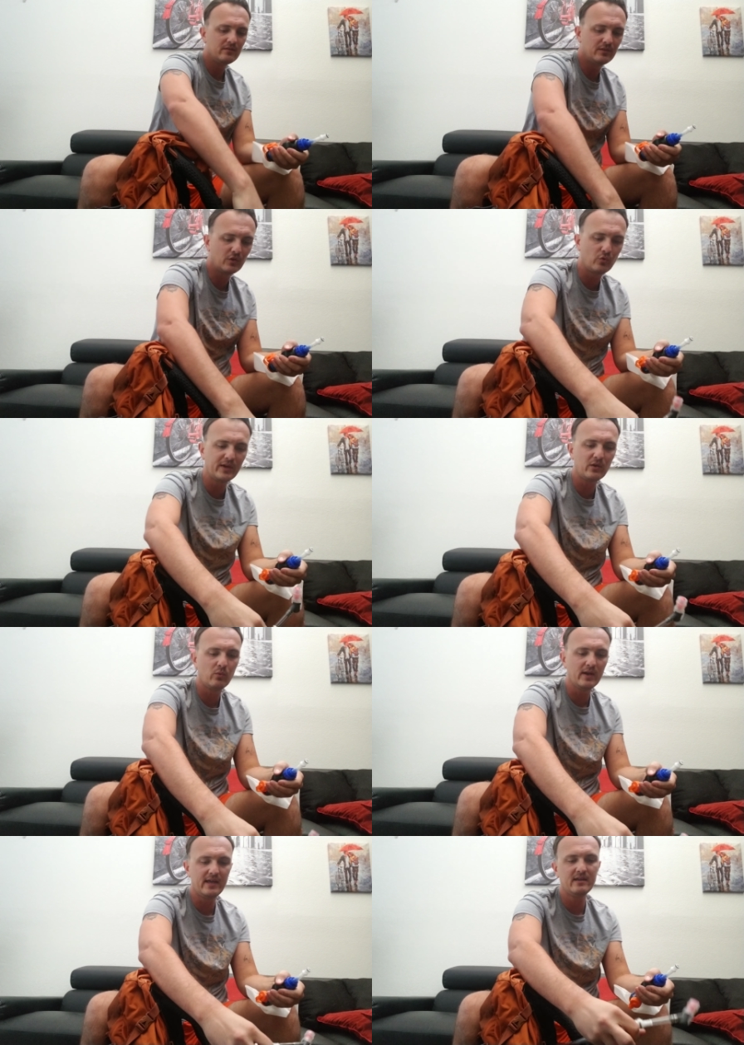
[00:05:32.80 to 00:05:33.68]
The quick
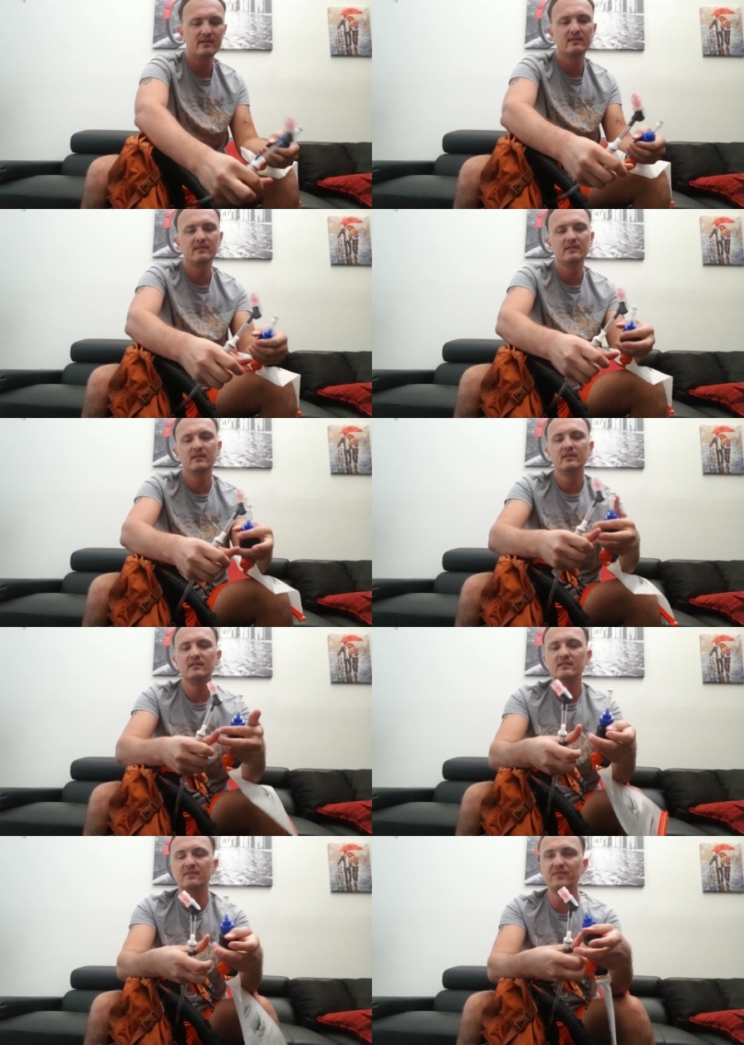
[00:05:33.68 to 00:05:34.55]
way
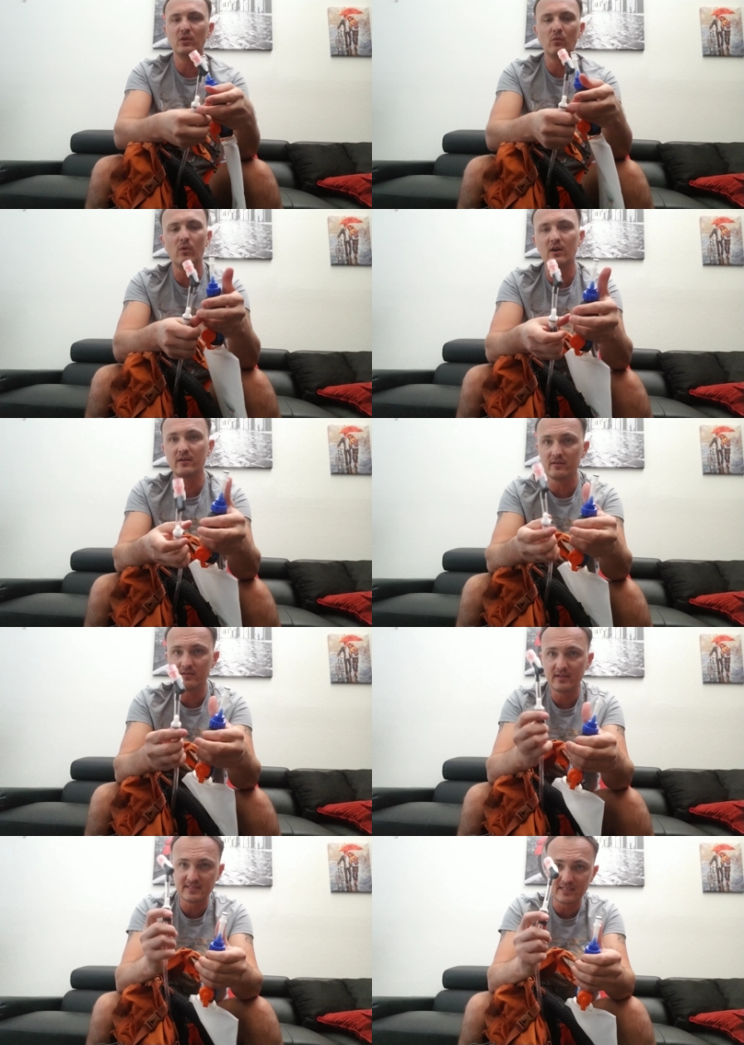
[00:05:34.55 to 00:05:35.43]
to fill water,
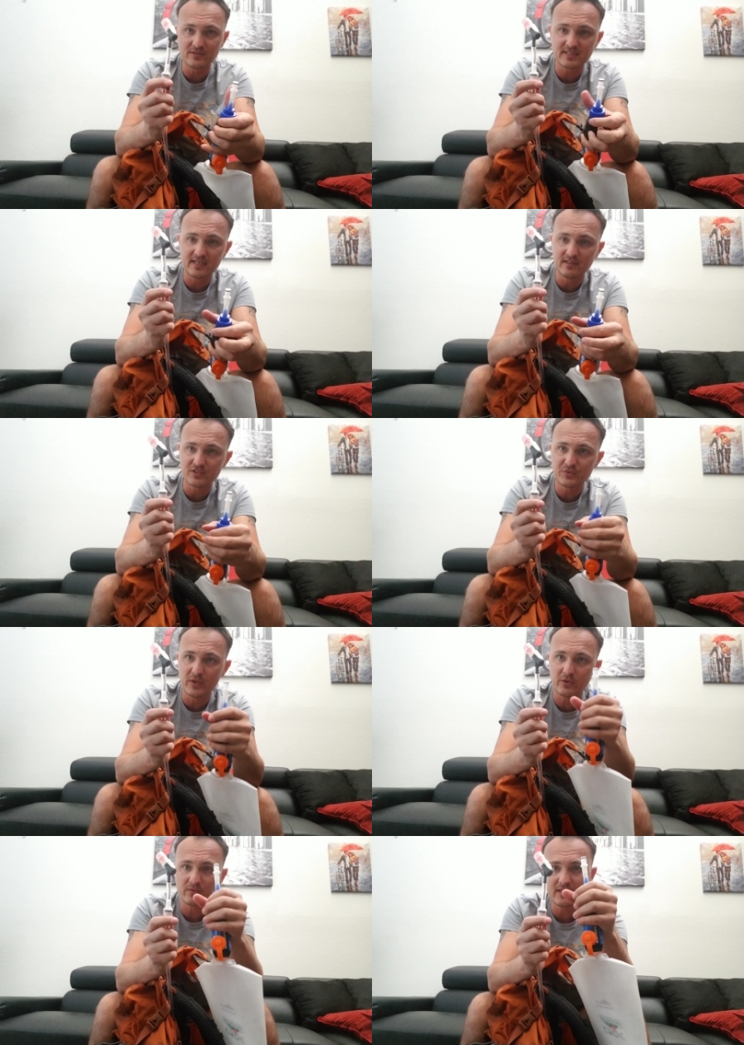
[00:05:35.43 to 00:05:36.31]
as I was saying, this
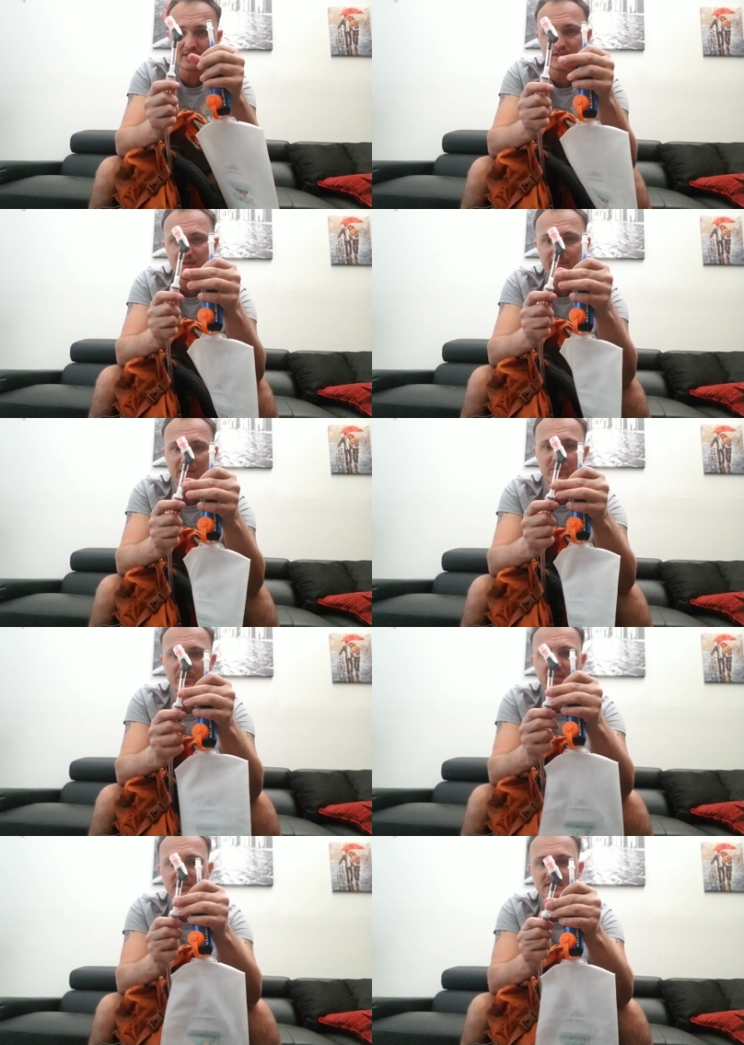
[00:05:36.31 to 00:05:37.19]
quick release on the
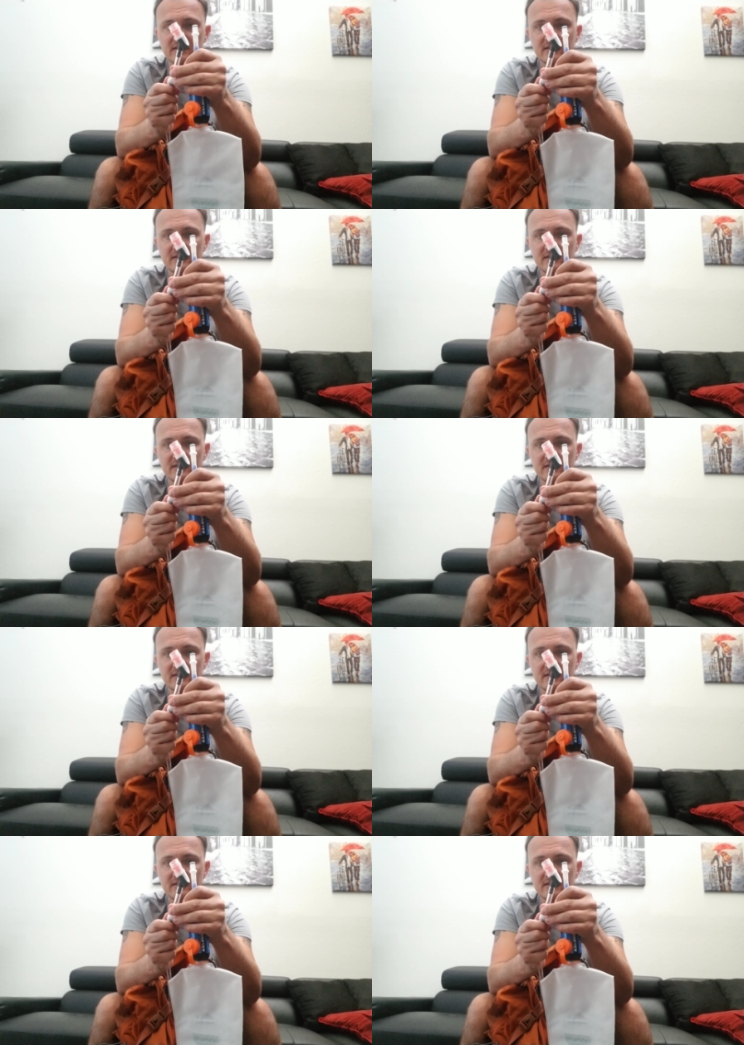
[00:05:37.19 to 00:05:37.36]
mouthpiece.